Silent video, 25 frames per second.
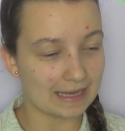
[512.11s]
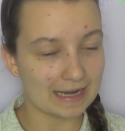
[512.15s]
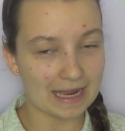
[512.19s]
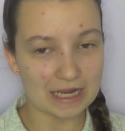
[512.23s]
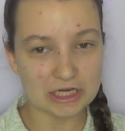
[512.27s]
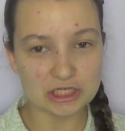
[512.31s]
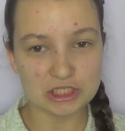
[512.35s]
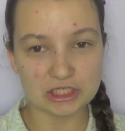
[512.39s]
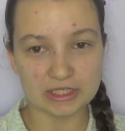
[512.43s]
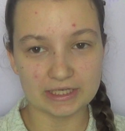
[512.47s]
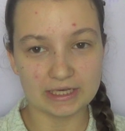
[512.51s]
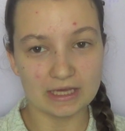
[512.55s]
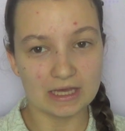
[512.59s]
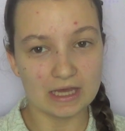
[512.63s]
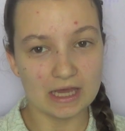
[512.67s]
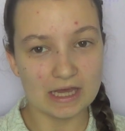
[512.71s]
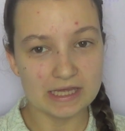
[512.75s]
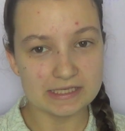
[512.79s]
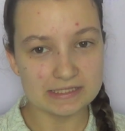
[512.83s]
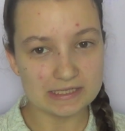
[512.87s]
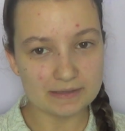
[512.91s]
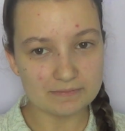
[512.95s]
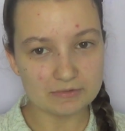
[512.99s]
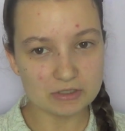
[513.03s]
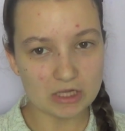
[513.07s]
And actually,
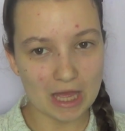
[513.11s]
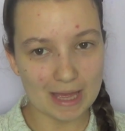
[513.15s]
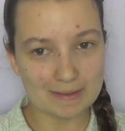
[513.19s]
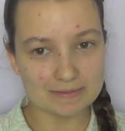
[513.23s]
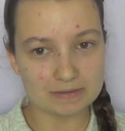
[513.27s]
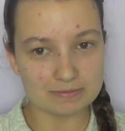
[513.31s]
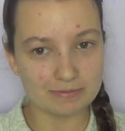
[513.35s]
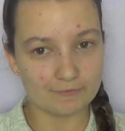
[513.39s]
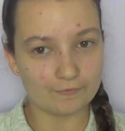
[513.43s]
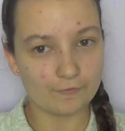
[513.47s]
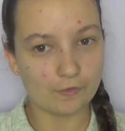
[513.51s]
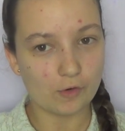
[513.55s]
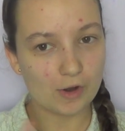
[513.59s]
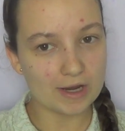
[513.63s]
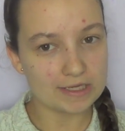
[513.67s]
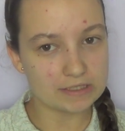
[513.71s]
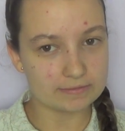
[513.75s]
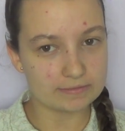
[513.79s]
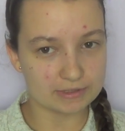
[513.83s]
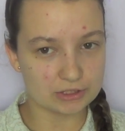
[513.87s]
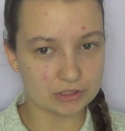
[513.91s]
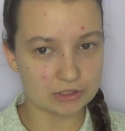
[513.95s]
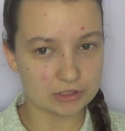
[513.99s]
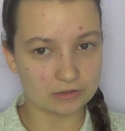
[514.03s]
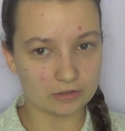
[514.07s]
sometimes, before I
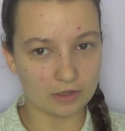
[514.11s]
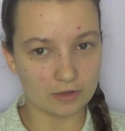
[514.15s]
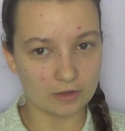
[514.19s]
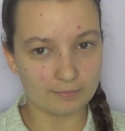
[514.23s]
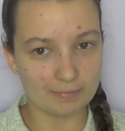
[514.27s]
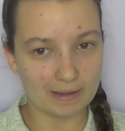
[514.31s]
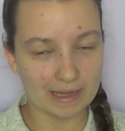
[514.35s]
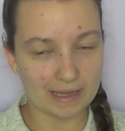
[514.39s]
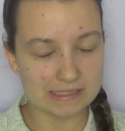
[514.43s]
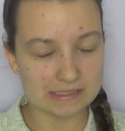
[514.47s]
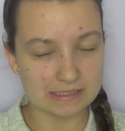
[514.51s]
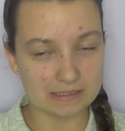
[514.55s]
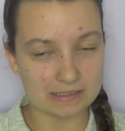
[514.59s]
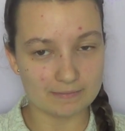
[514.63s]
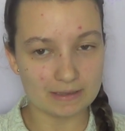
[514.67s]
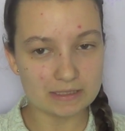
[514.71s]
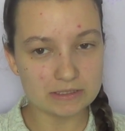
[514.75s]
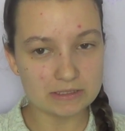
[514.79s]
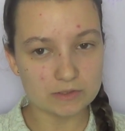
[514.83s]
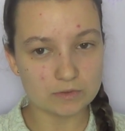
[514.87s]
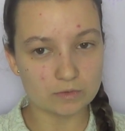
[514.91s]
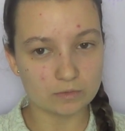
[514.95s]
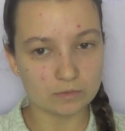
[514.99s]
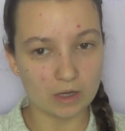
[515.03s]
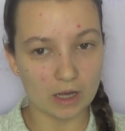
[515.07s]
switched to cloth pads and a
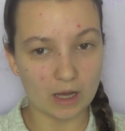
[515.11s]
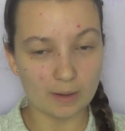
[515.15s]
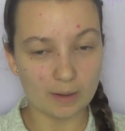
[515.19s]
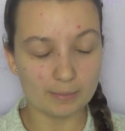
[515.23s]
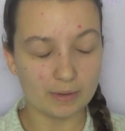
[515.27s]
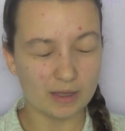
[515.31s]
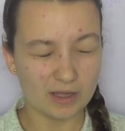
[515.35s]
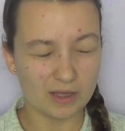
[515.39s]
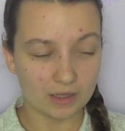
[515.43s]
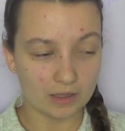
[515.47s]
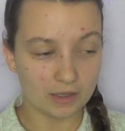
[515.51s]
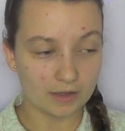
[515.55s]
menstrual cup,